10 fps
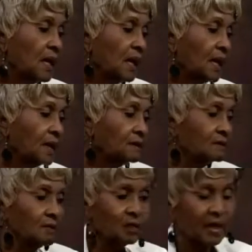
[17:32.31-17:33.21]

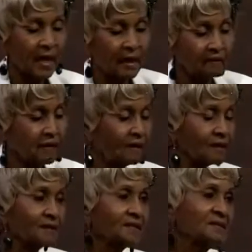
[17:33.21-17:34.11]
And we have
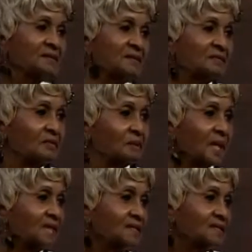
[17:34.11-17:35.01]
all this
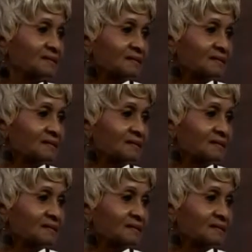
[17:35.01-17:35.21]
information,